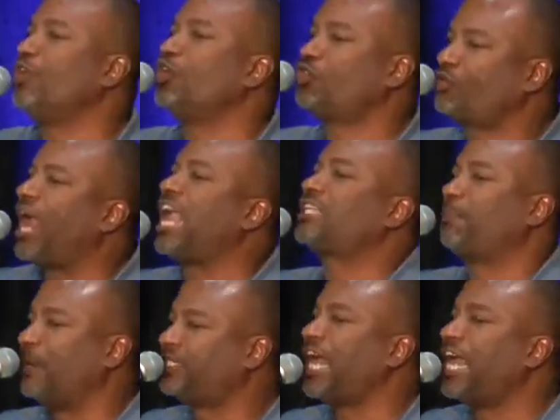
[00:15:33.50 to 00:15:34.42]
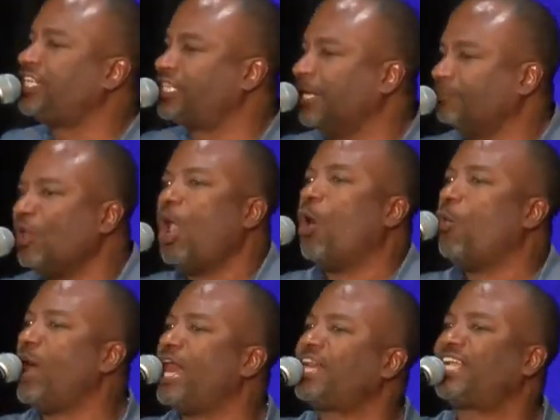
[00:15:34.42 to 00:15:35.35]
you transportation,
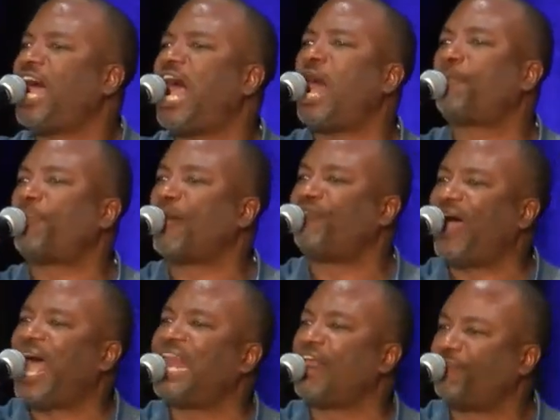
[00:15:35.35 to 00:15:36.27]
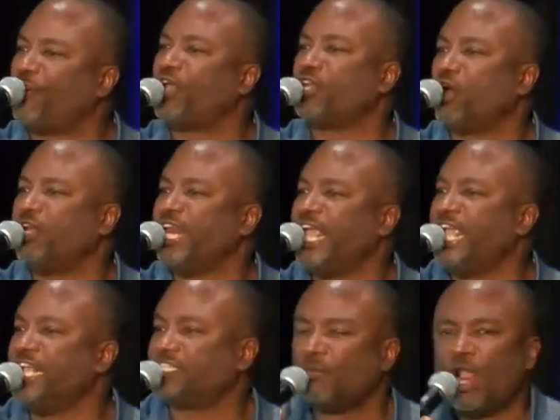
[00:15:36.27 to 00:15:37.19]
when God provided for your
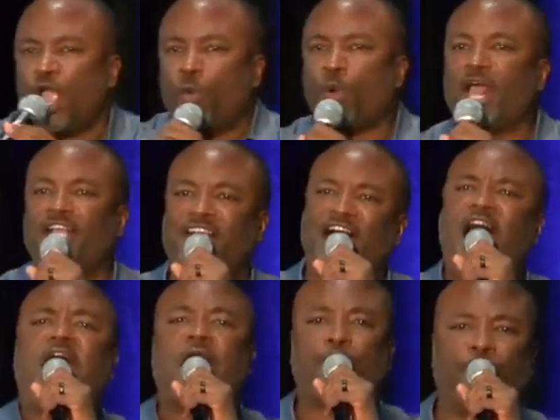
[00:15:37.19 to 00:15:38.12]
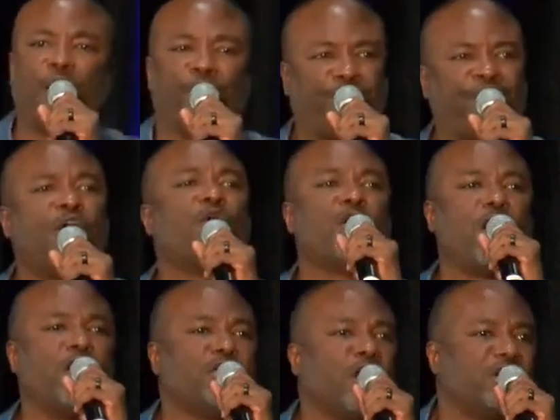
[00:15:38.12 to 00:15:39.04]
needs, when God put put food
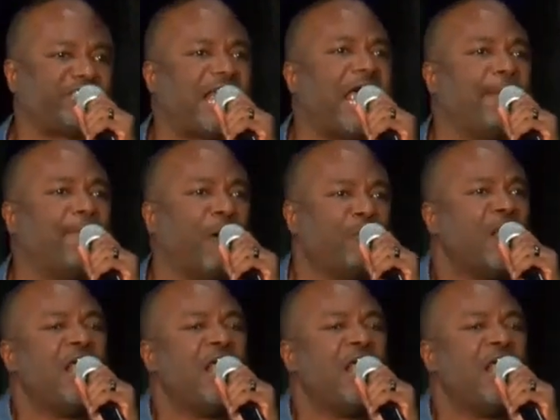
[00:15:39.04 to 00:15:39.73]
on your table.